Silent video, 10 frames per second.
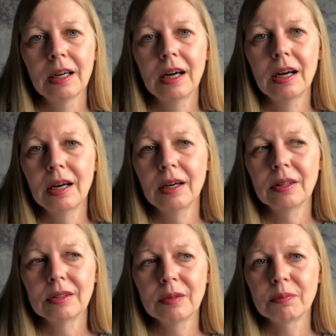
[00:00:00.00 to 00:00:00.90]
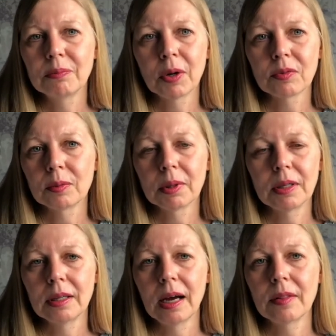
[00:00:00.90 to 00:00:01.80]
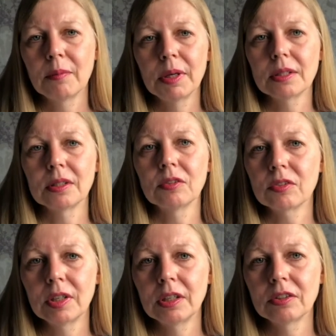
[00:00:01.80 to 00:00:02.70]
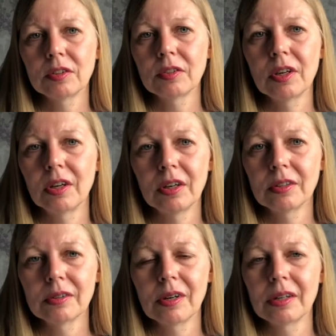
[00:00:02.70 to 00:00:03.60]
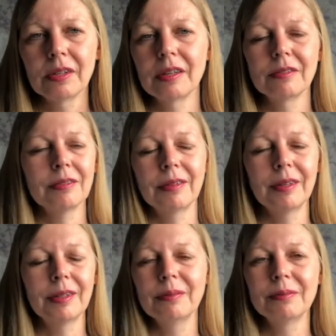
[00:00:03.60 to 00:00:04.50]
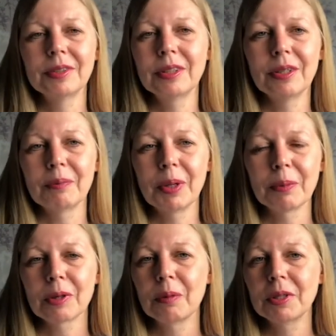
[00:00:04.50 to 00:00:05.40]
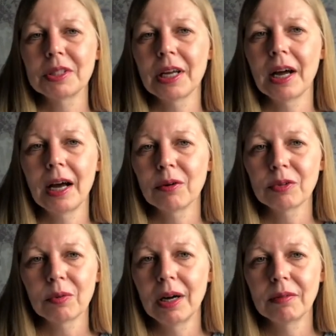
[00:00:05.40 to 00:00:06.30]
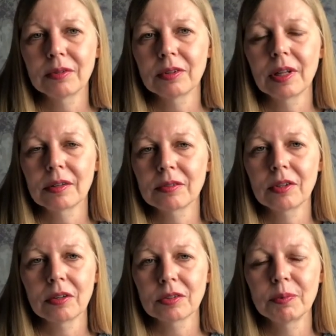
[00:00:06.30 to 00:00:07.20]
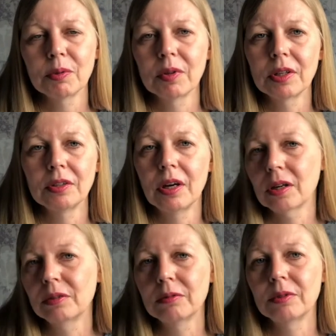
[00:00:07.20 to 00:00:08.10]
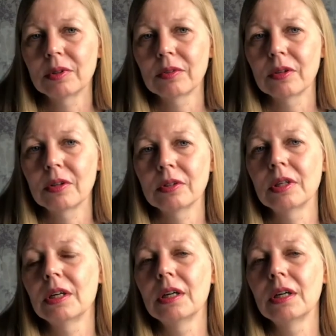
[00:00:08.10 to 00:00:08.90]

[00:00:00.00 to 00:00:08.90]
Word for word: Uh, you possibly either meeting strangers or uh, uh, um, you know, people are coming to your house or whatever, so that's got to be within your comfort zone.